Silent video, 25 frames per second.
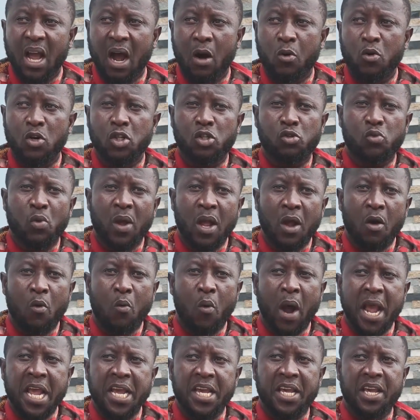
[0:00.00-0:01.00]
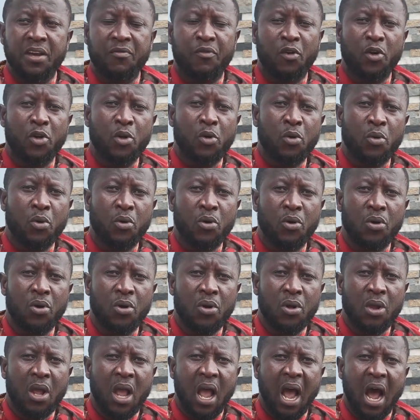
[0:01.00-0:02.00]
I will swear Wangi for you.
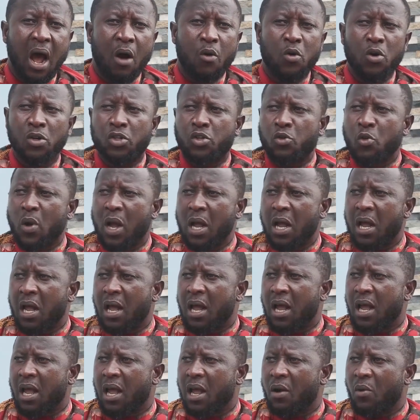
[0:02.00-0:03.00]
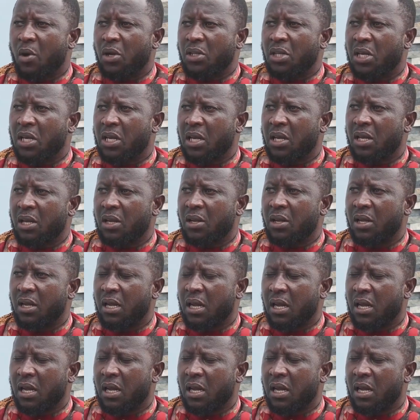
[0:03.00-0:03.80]
I will swear what again?